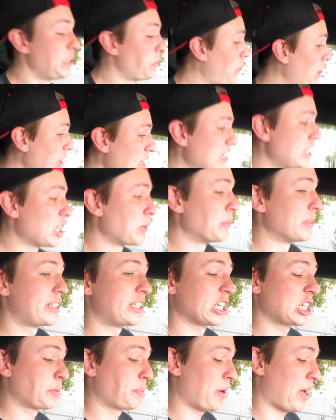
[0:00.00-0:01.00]
why they sell them in
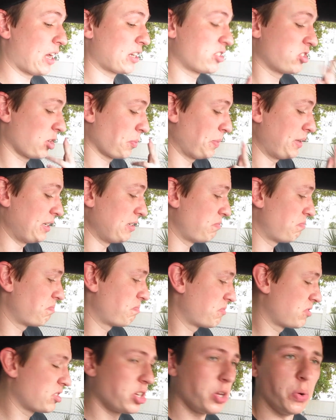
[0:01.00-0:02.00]
6-packs. It took me
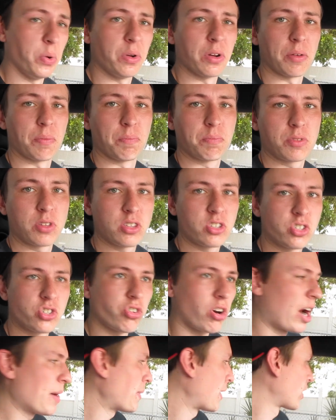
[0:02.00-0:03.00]
2 to
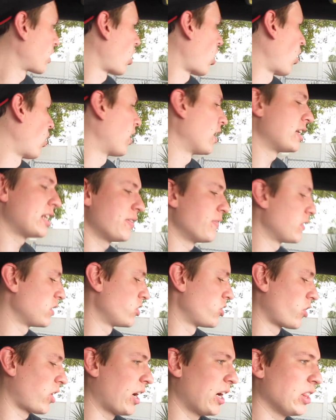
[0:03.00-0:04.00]
dry my car, and I didn't even
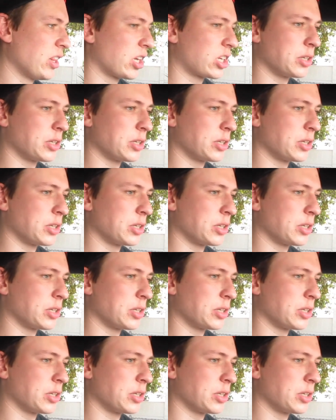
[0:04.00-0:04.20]
dry it like